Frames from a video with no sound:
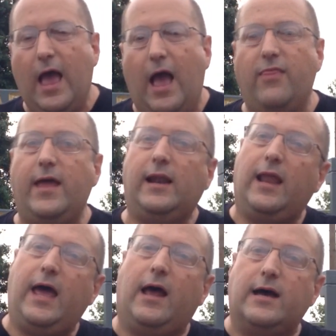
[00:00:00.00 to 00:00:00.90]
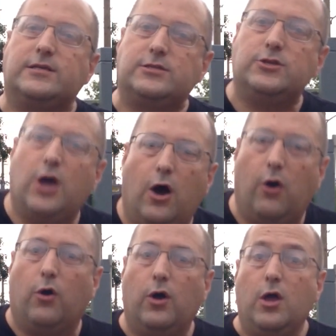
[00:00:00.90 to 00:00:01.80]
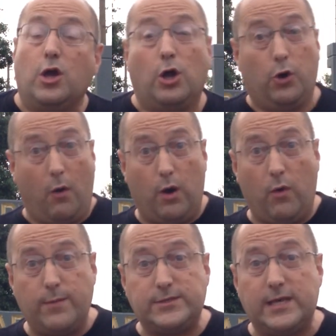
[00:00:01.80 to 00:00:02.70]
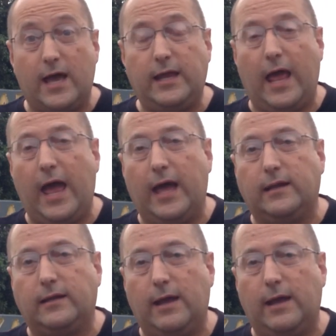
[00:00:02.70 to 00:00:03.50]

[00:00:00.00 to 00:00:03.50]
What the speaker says: And then let us know. Go to our website at